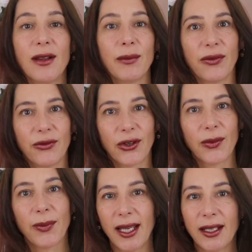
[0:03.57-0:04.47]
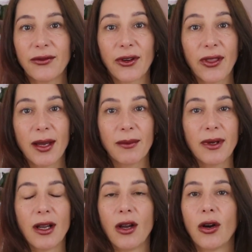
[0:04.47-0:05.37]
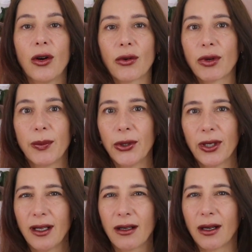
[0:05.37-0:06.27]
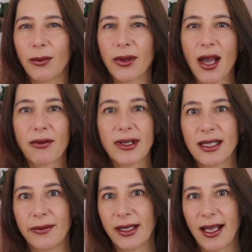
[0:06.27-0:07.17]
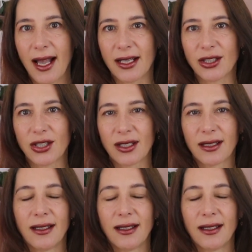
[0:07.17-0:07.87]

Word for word: before paying for them or report income without receiving cash?